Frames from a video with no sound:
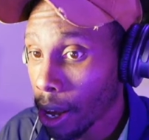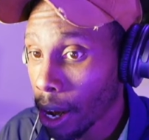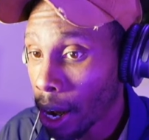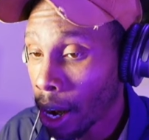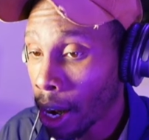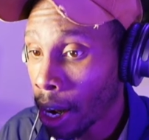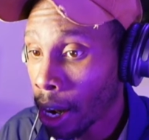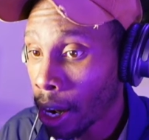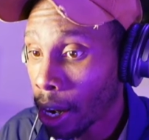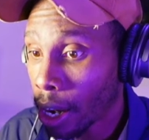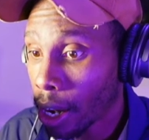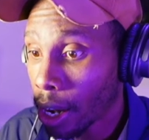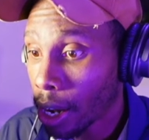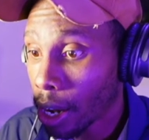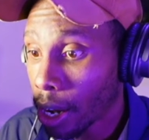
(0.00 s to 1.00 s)
Uh
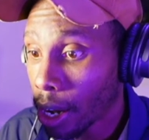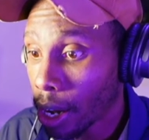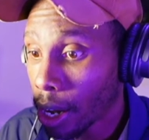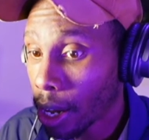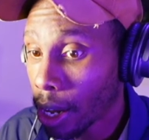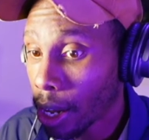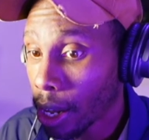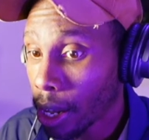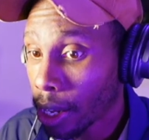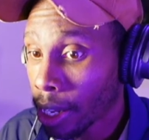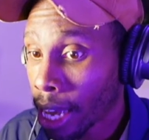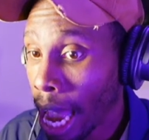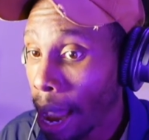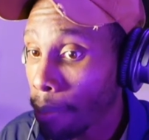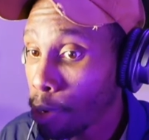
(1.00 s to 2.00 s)

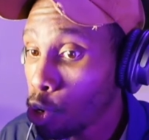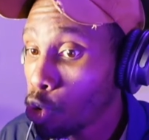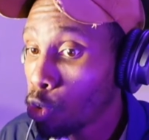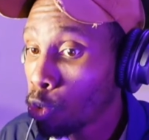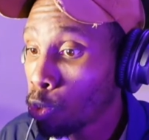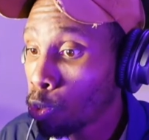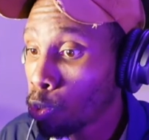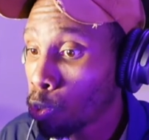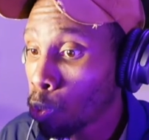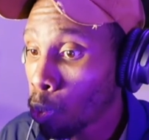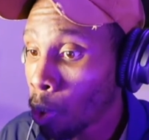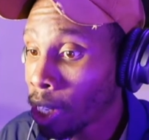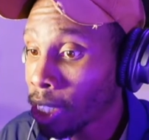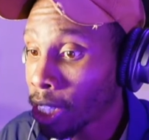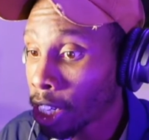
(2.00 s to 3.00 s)
Cam Newton
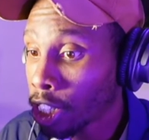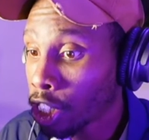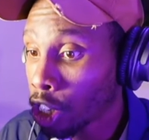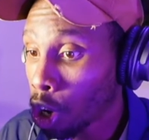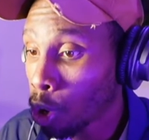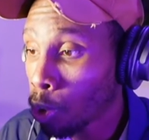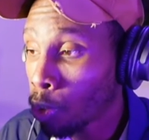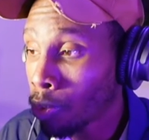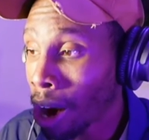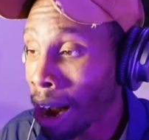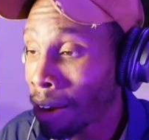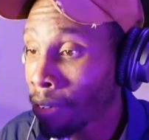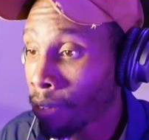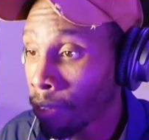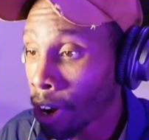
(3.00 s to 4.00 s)
wants to show
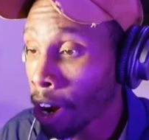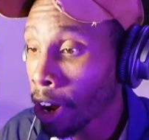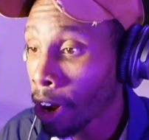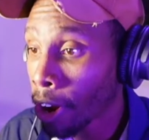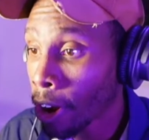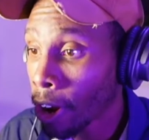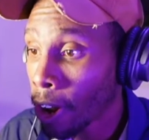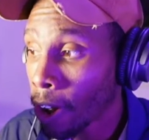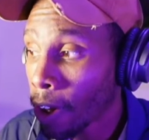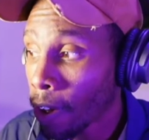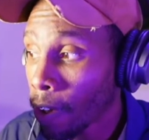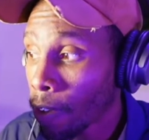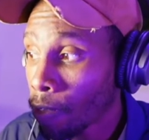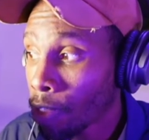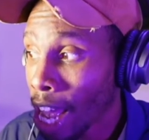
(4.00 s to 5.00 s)
Ron Rivera
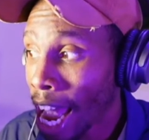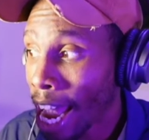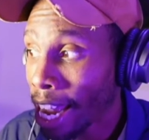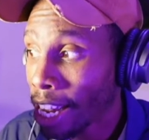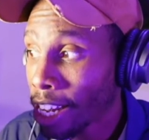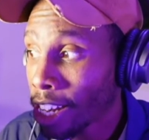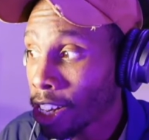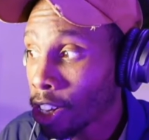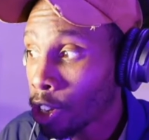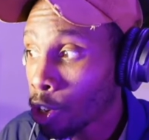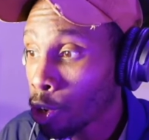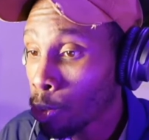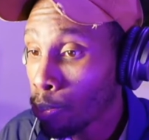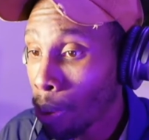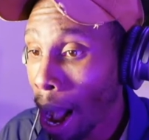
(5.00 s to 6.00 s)
that
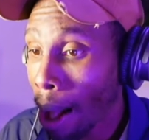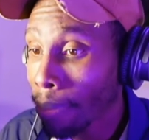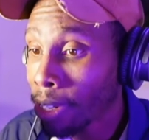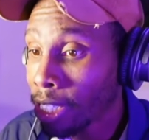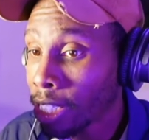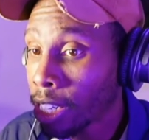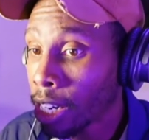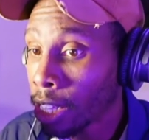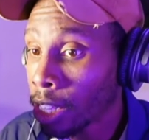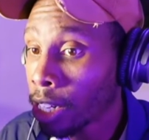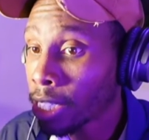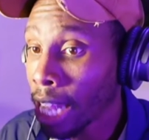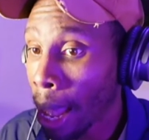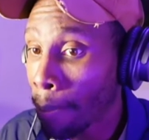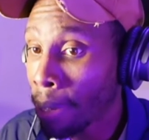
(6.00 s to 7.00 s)
you probably should have
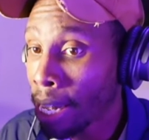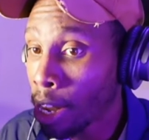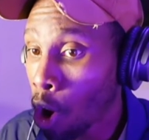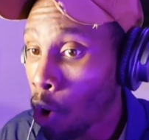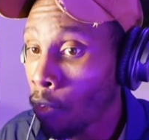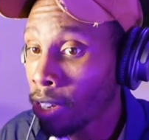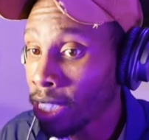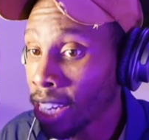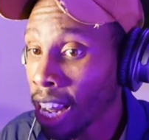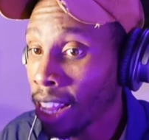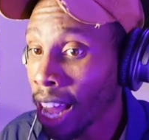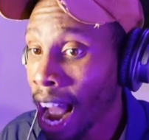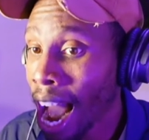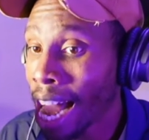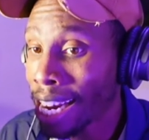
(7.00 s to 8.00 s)
looked at me over
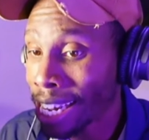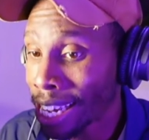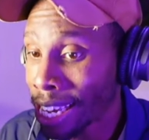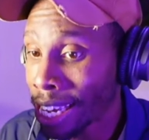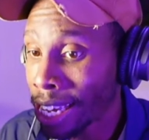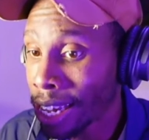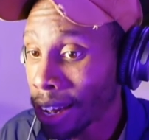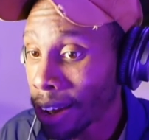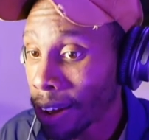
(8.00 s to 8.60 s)
Taylor Heineke.